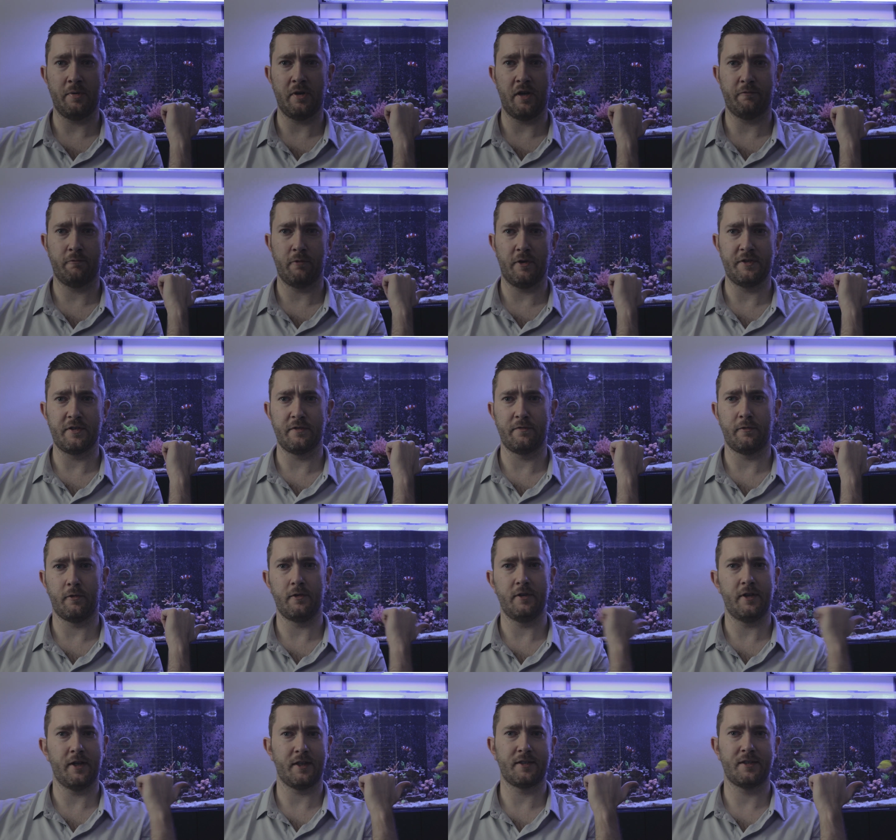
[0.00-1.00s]
off
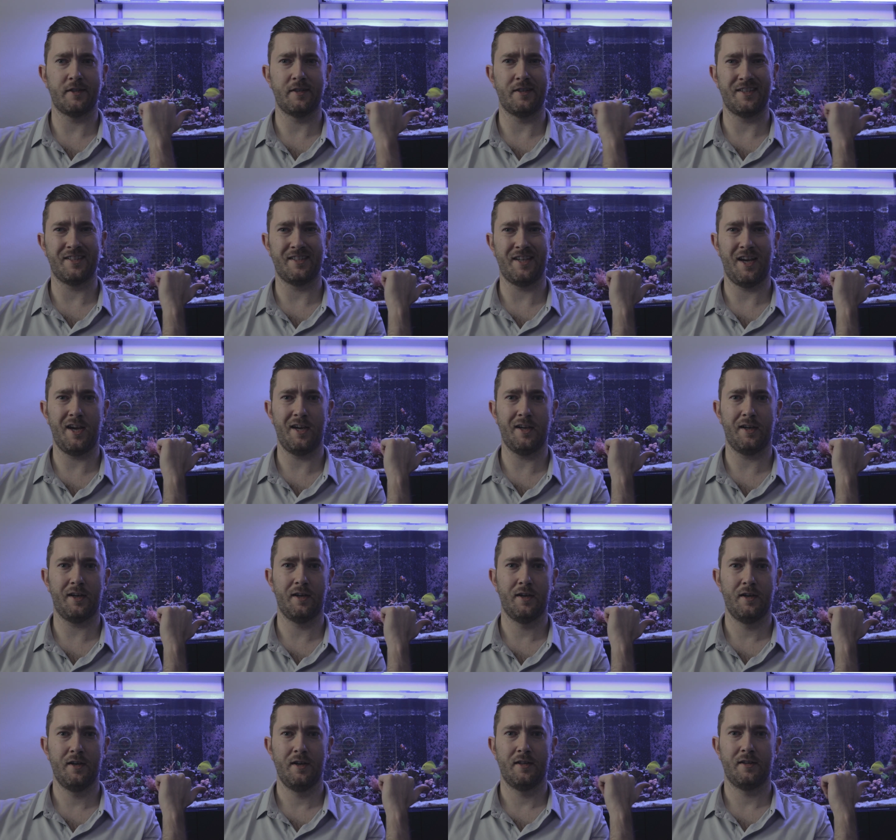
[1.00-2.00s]
reservoir next to the tank
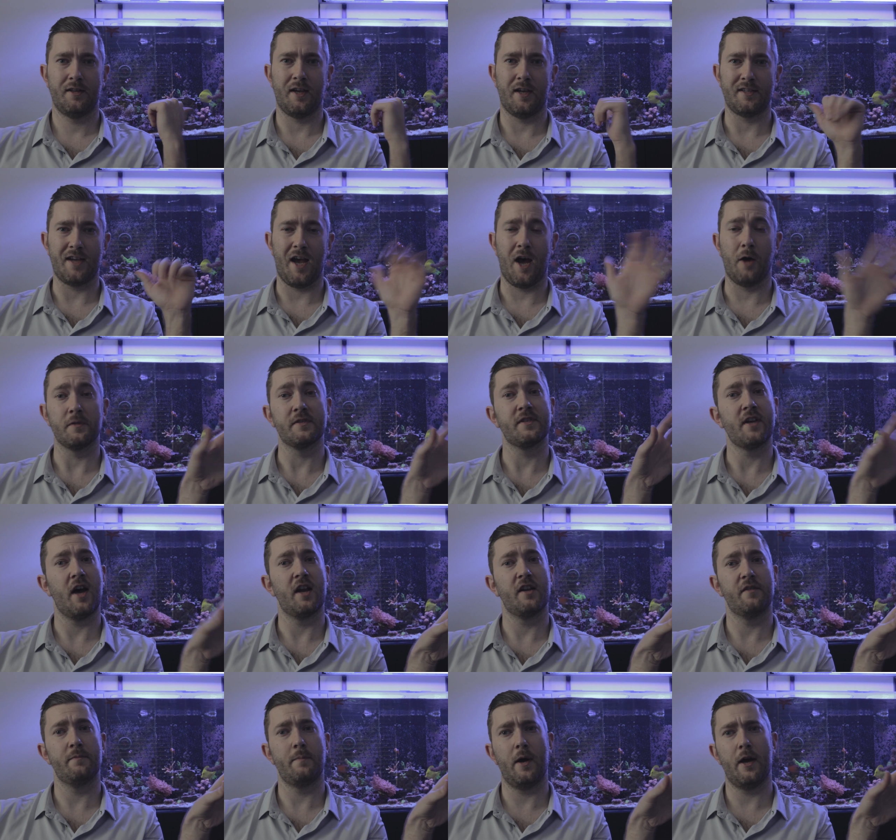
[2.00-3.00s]
that's
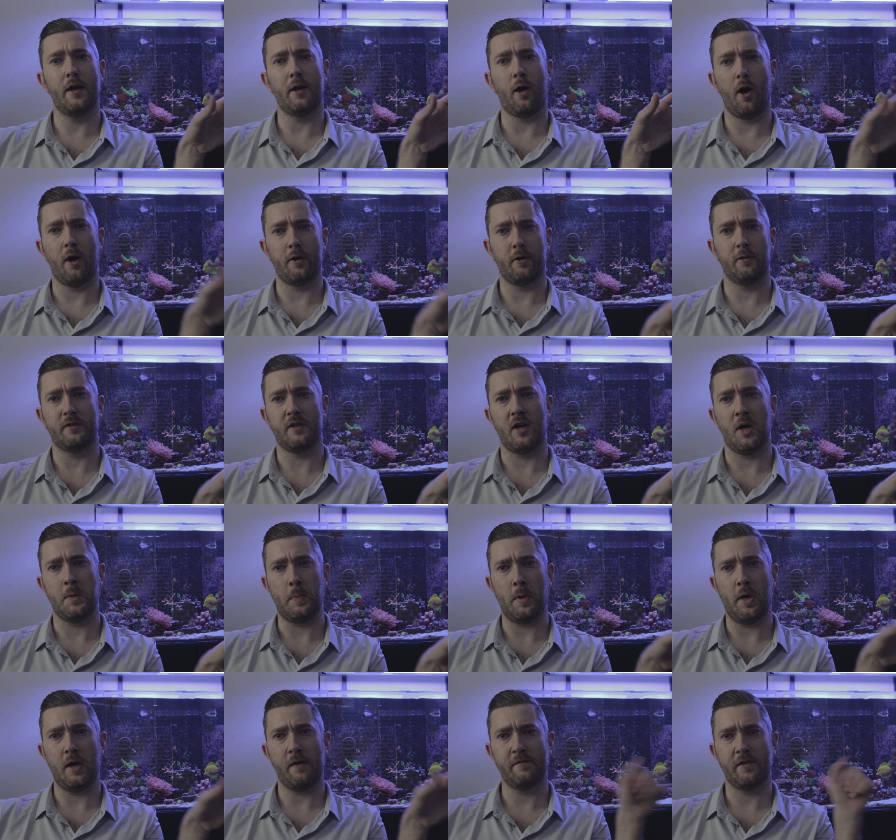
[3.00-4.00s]
outside of my auto
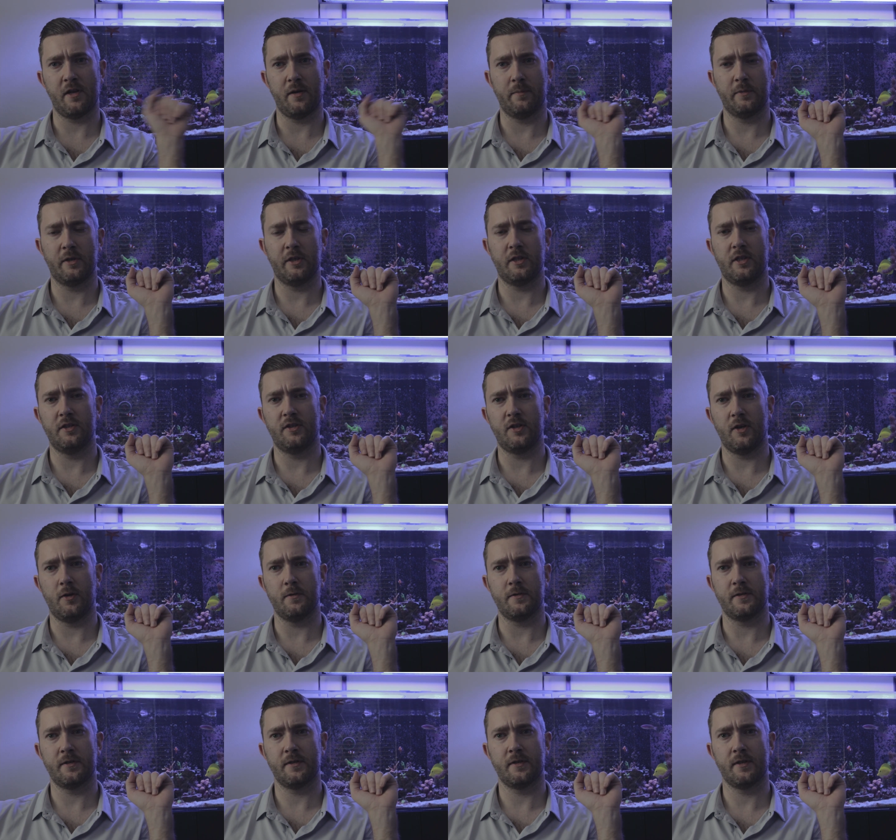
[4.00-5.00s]
top off that I'm gonna
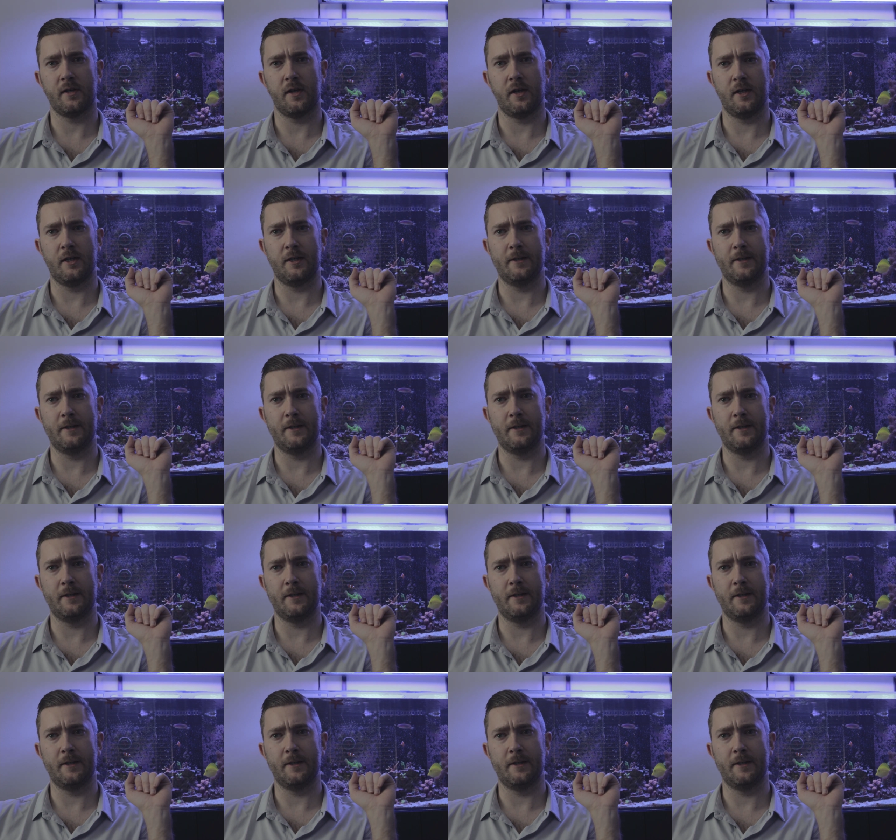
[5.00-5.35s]
dose